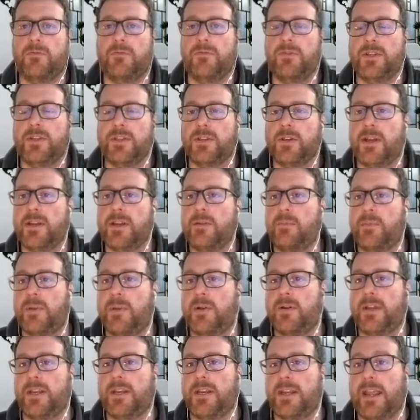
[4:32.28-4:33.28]
designed and
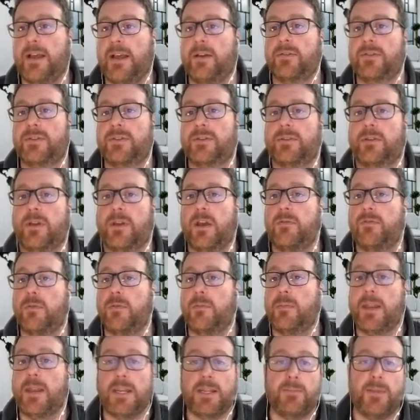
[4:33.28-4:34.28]
built in-house
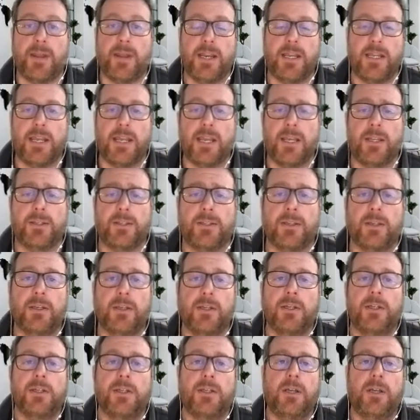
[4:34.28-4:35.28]
over many years.
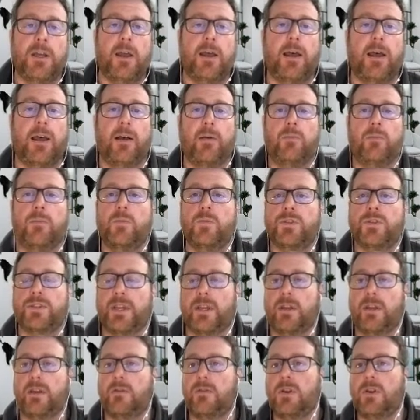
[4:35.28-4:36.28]

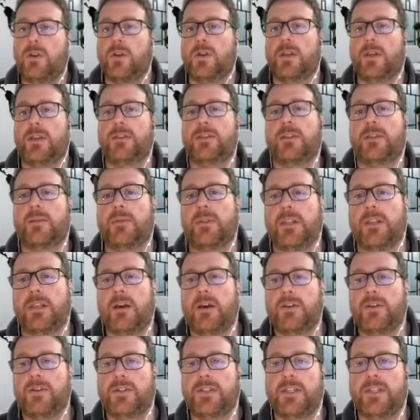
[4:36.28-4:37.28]
So you look at some of the
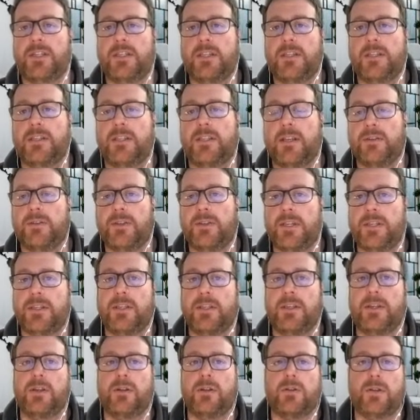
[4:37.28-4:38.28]
larger ccTLDs
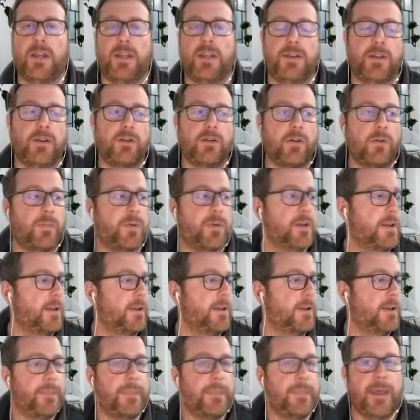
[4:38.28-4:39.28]
in Europe.
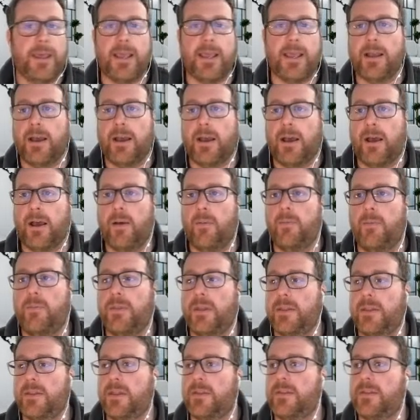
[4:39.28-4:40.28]

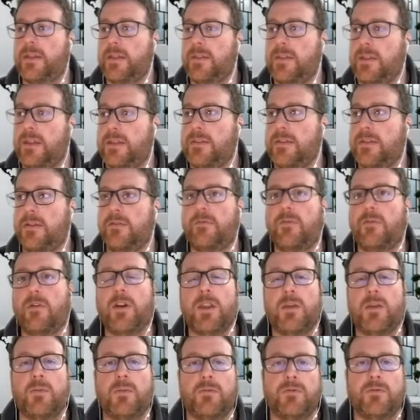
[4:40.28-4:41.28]
The
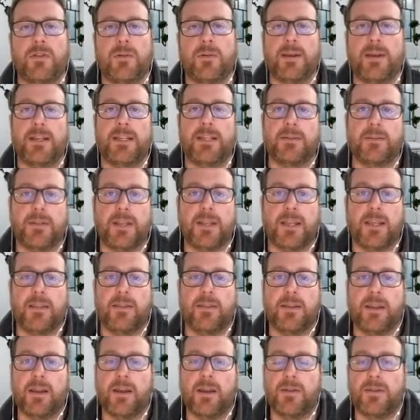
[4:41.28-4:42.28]
volume of domains
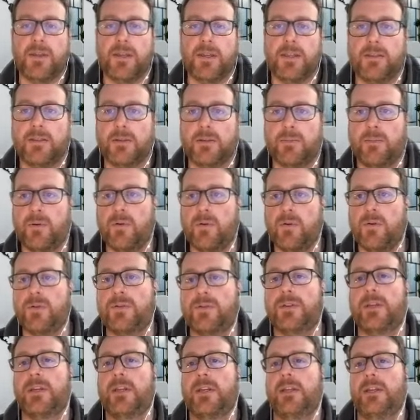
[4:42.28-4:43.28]
that they
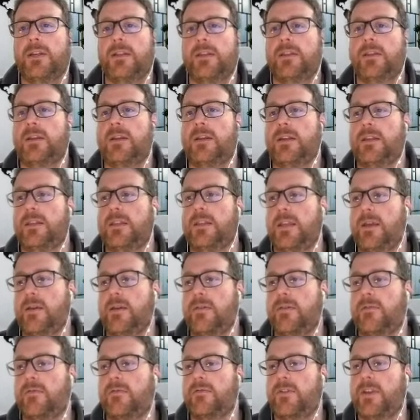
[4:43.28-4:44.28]
support,
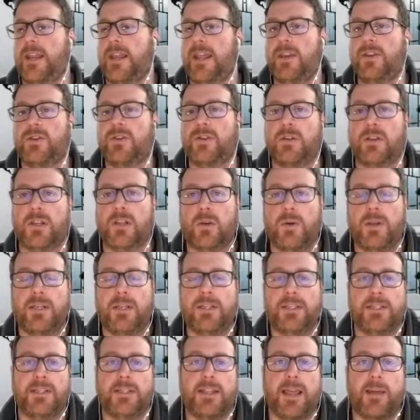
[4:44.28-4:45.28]
the financial
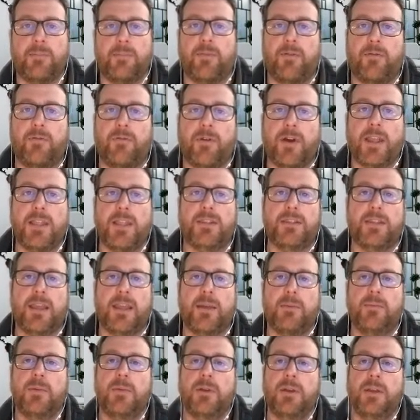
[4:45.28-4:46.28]
liquidity that provides
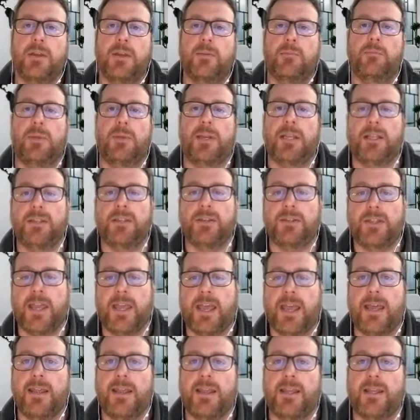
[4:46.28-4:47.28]
them means
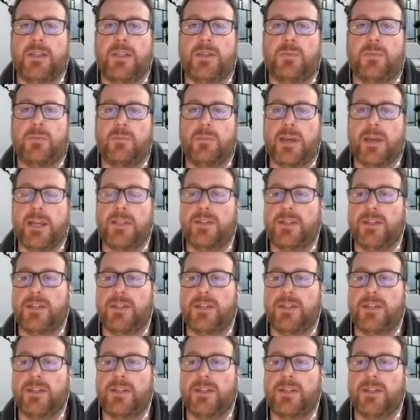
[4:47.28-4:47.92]
that it's made